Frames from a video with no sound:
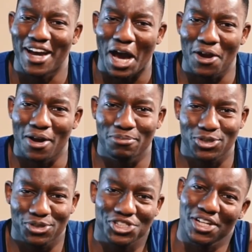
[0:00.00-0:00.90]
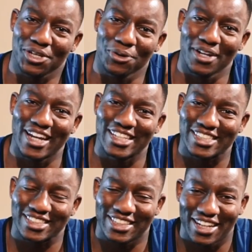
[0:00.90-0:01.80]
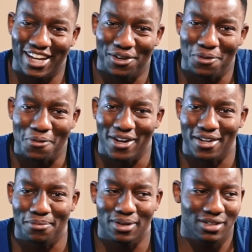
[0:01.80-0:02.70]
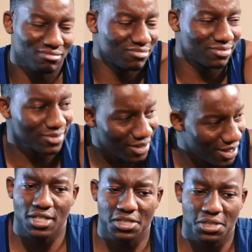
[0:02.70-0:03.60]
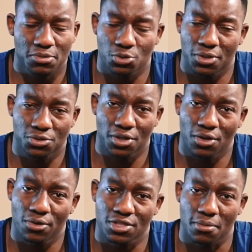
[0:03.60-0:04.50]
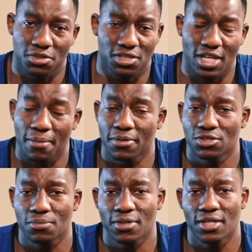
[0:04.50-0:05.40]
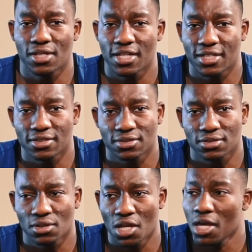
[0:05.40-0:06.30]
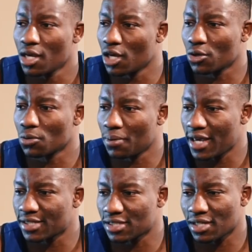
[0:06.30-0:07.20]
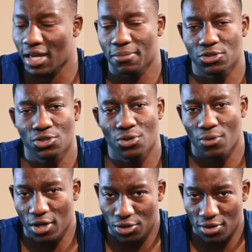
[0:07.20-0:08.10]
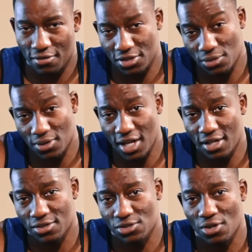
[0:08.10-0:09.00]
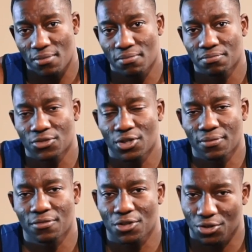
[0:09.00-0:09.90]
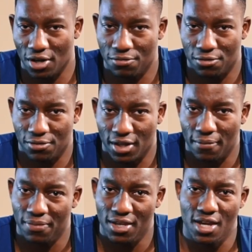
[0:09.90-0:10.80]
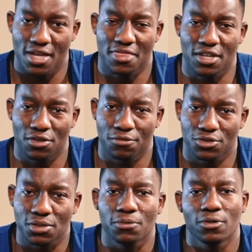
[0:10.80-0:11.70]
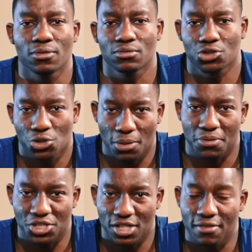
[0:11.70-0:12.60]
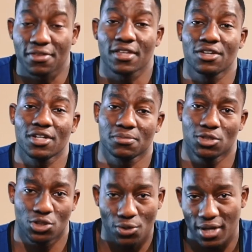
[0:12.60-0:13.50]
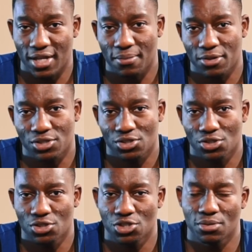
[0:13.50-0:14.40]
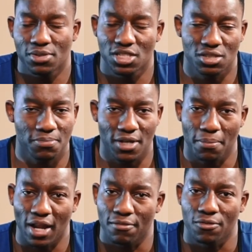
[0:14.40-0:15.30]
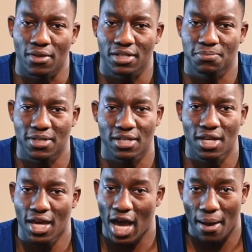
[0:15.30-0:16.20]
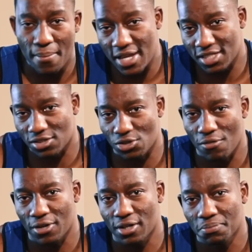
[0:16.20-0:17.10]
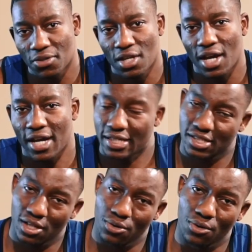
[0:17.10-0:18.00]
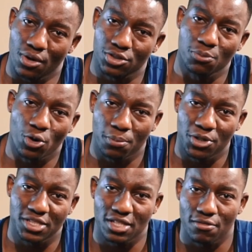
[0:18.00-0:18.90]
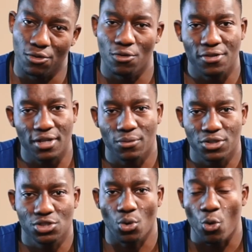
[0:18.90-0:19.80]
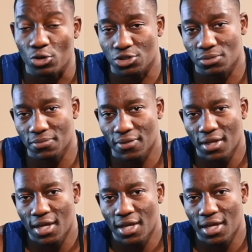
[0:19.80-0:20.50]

I don't know, I'm so shit at Q&As. Like, I don't know why, but and in terms of 2020 goals, I'm just happy to be in a good place and able to do what I do every single day. So I'm, you know, very grateful for that. And thank you for your support. Truly appreciate everything that you guys have been doing, because YouTube has just been a platform that's been amazing so far. I can see a small community evolving, which is awesome.